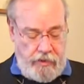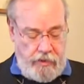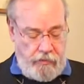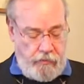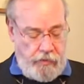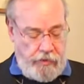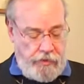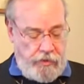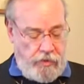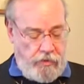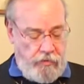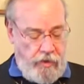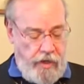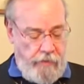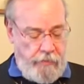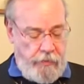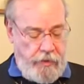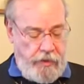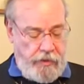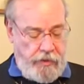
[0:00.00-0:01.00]
and with
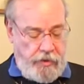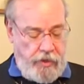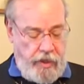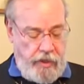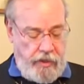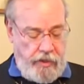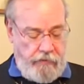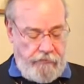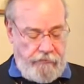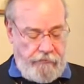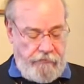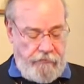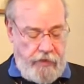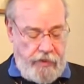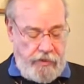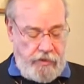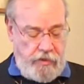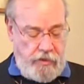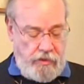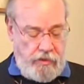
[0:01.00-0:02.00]
scrubbed and shining
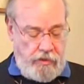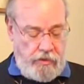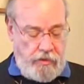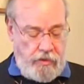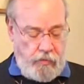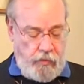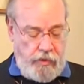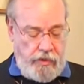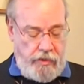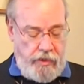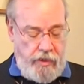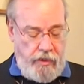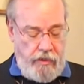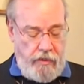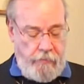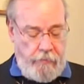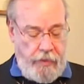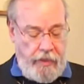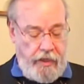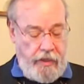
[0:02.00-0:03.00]
faces could we dare
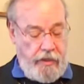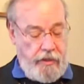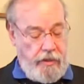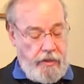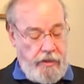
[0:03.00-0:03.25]
to pay